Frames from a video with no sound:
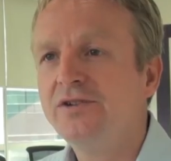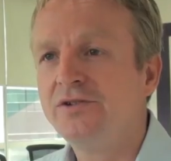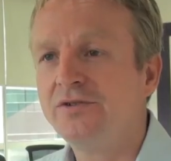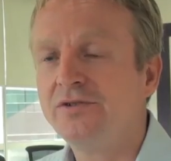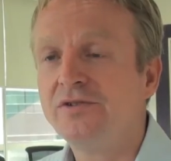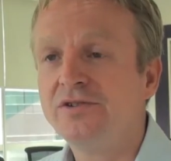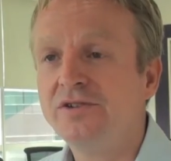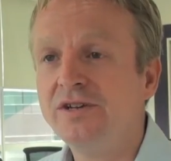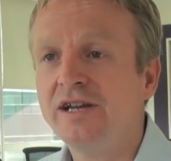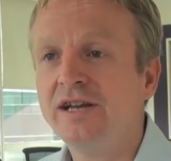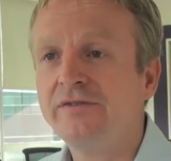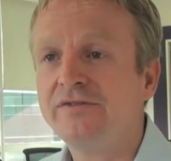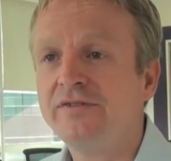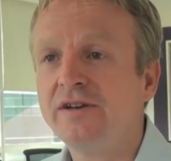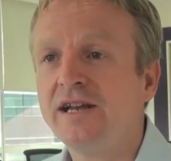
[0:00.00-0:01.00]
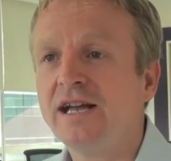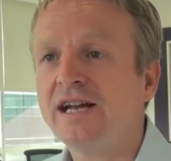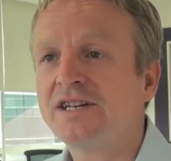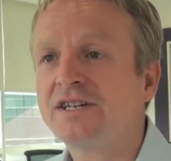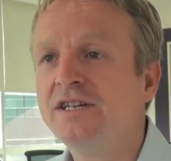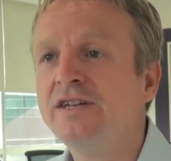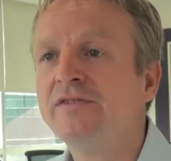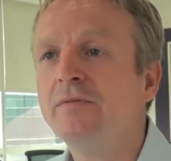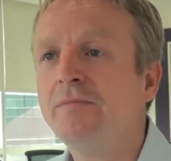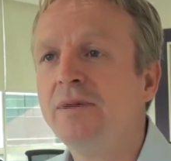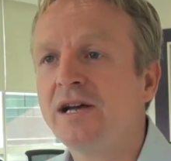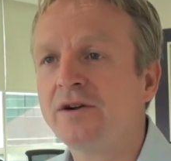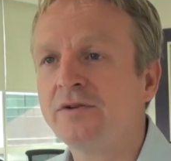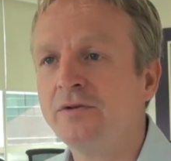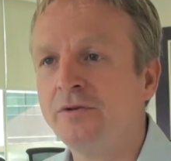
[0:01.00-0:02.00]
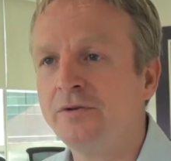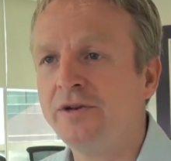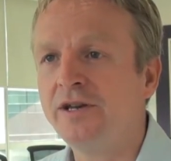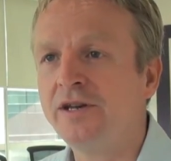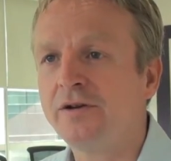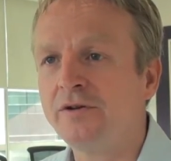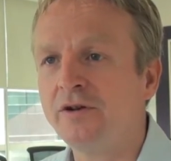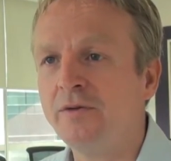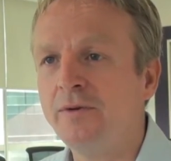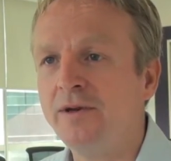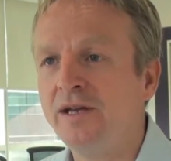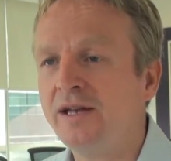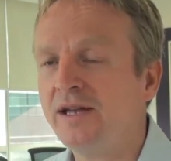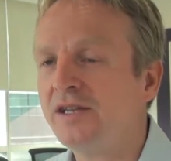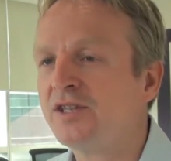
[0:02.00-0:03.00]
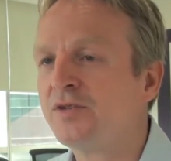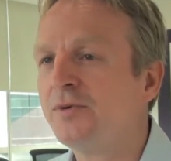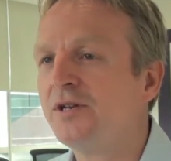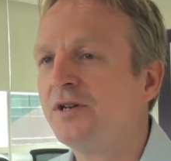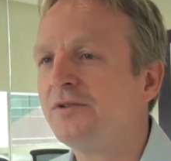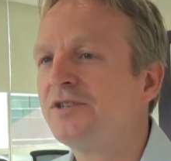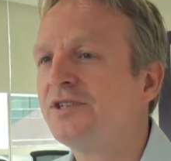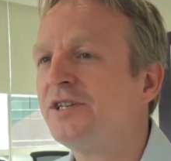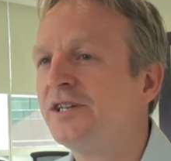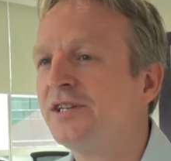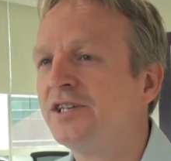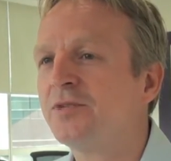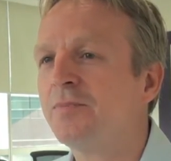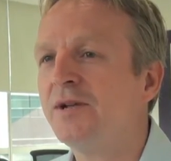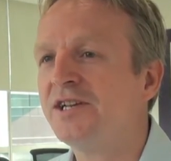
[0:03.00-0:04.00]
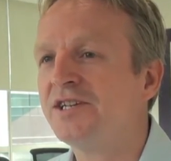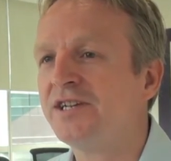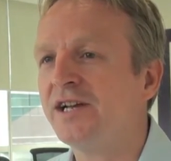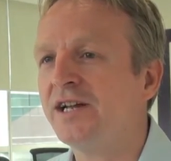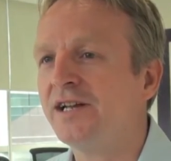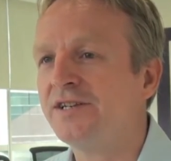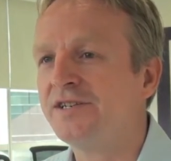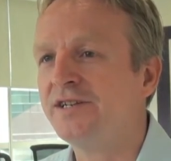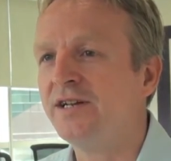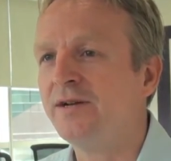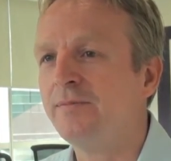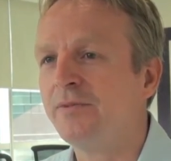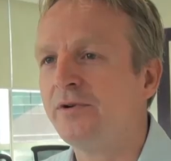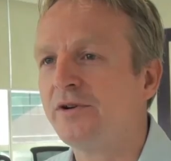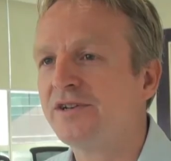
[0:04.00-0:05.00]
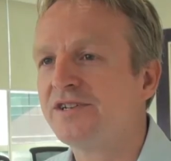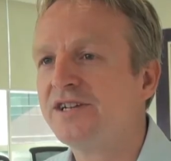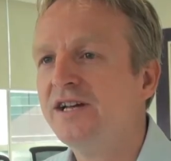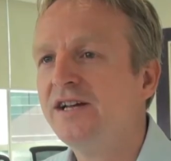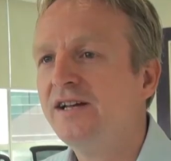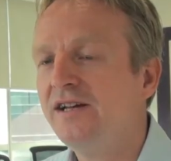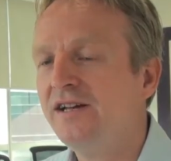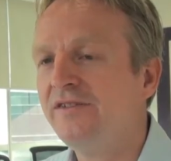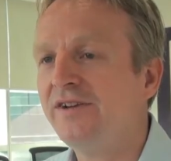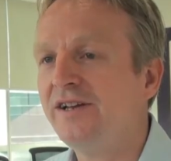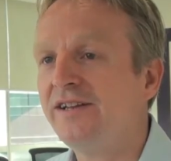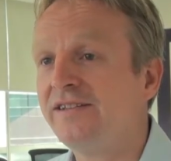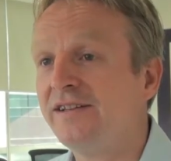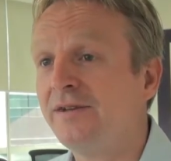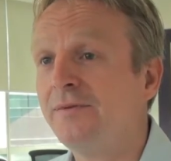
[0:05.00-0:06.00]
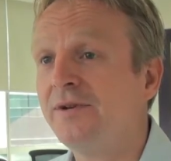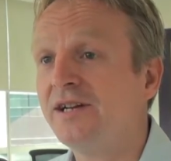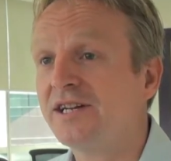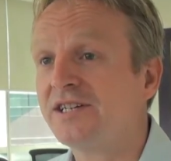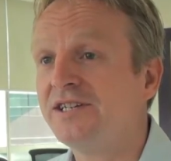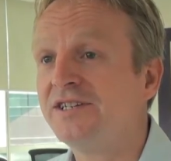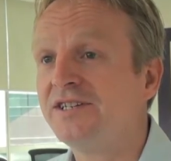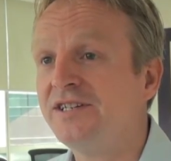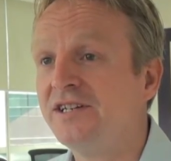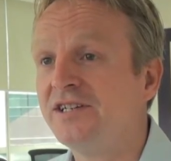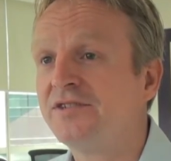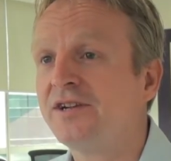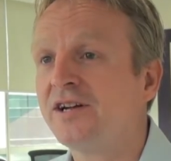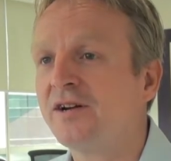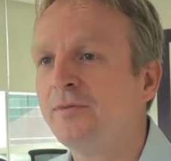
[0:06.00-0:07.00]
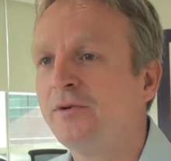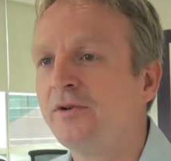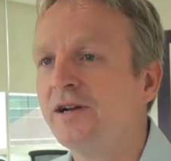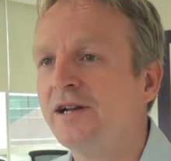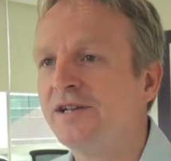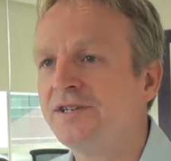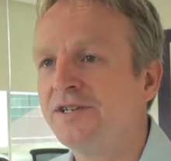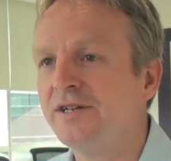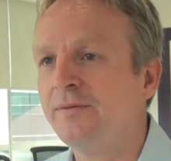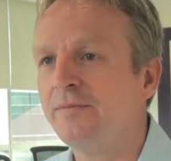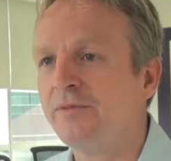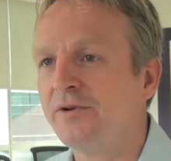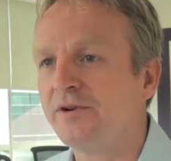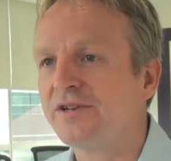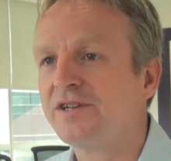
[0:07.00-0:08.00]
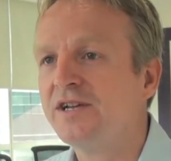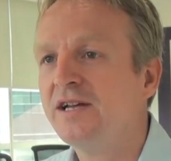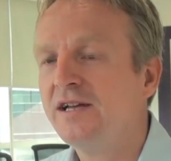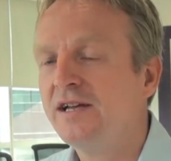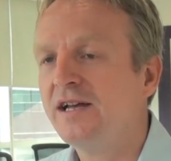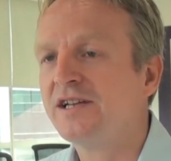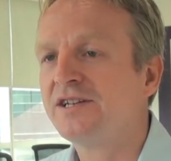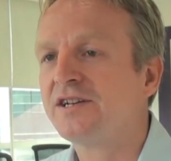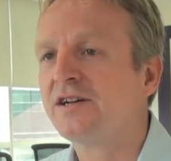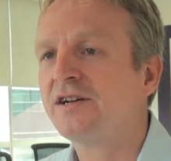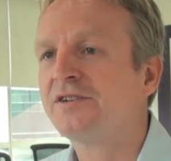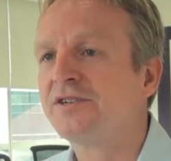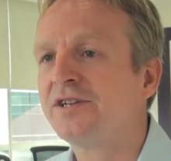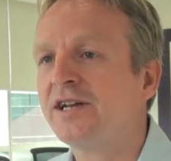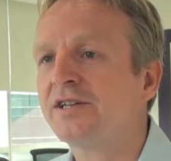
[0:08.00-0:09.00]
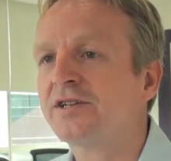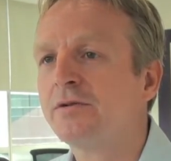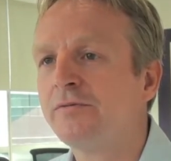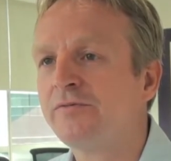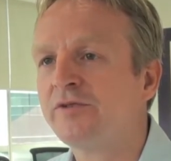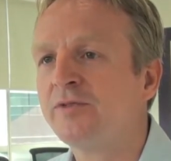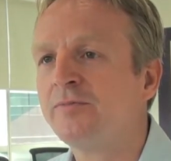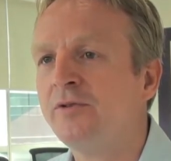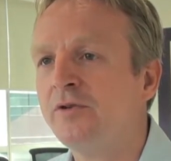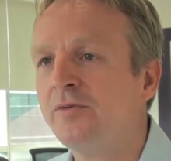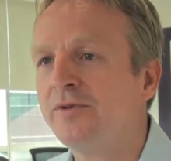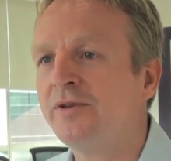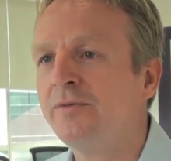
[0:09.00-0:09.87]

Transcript: to give gas an even bigger role in the economy, and hence we don't see it displacing LNG imports. If anything, we actually see it trigger more LNG imports as the country gets comfortable